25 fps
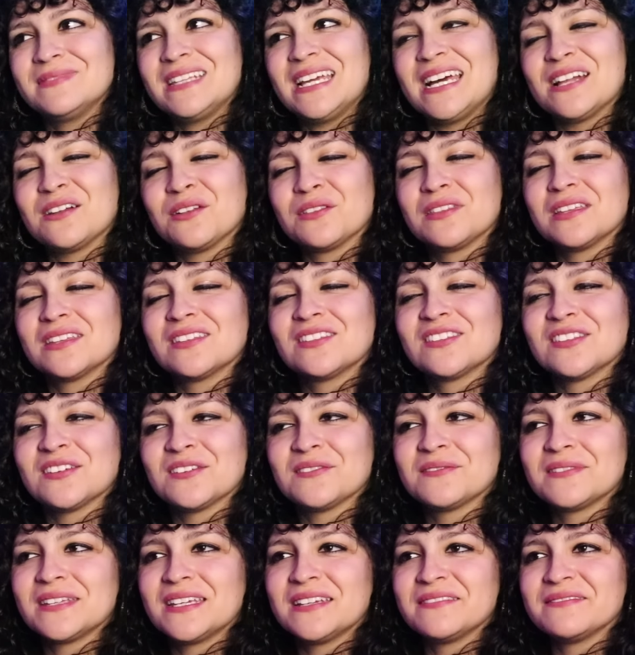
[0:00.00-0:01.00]
I don't think
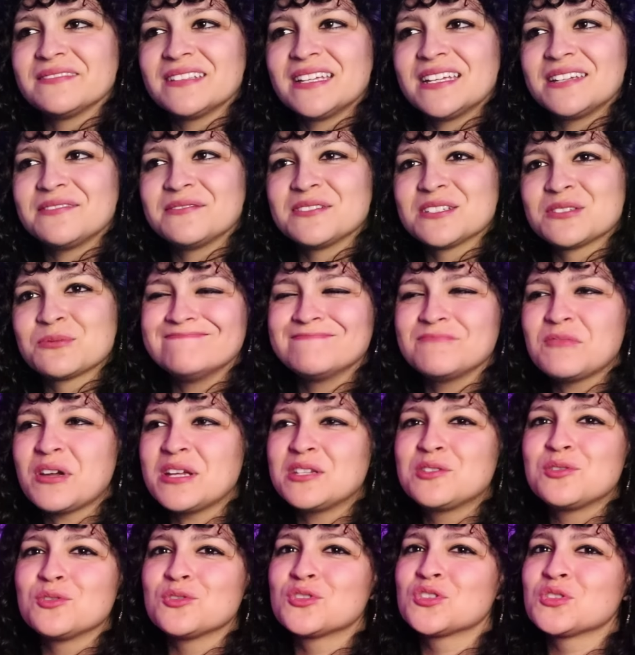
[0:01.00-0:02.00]
so, yeah. It was
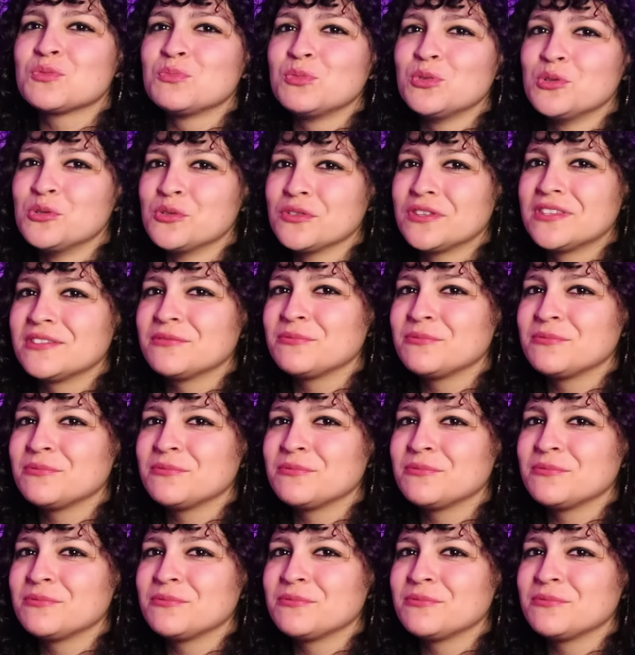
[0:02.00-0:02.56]
way too smooth,